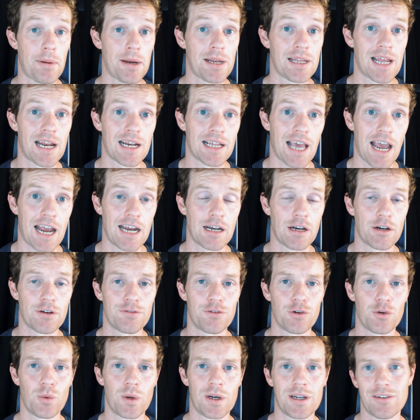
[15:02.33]
that again in a
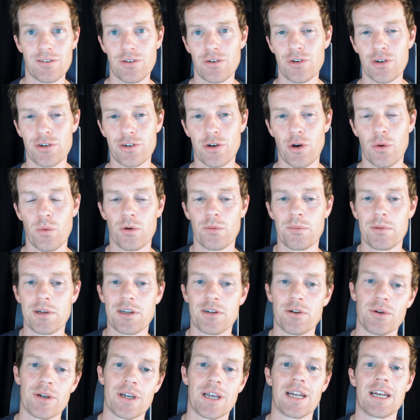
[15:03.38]
few weeks. You just don't want to be
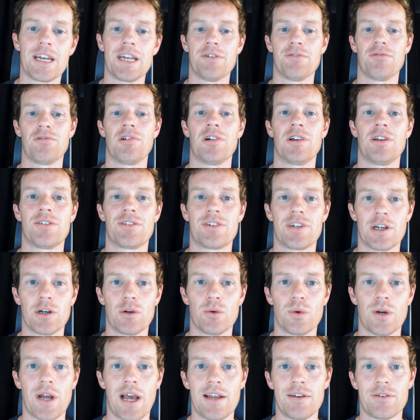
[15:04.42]
doing it every
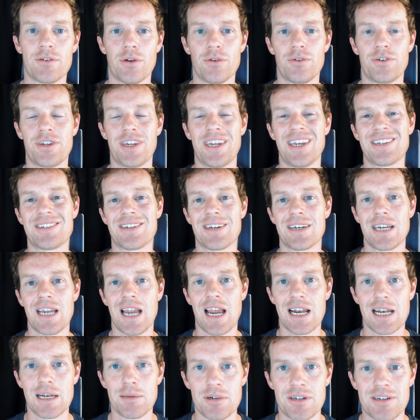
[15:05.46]
single day. So scarcity
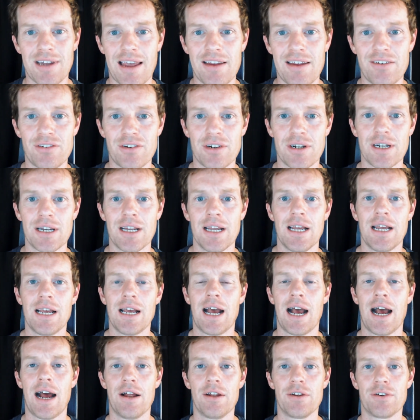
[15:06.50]
and limitation
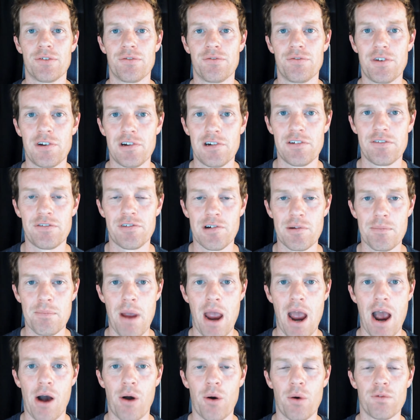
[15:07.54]
is a very, very
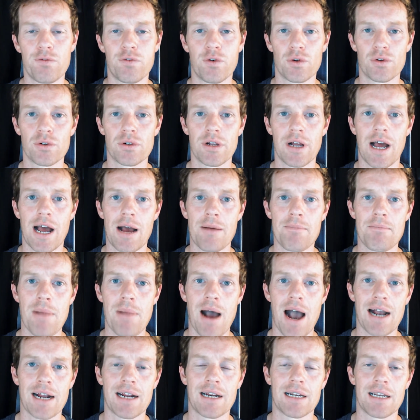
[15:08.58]
powerful
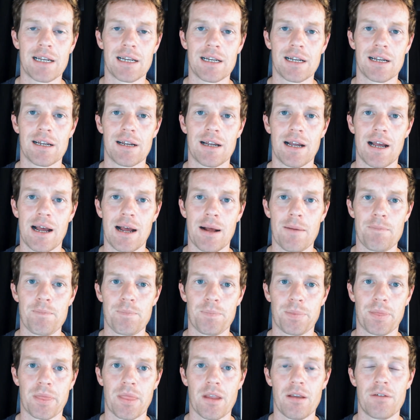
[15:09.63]
marketing
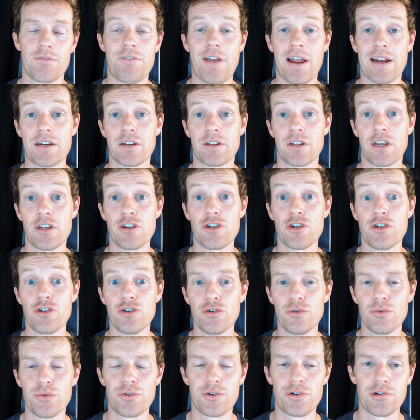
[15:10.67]
factor that you can
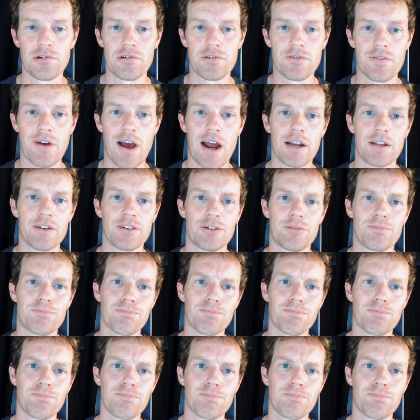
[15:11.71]
use to your advantage.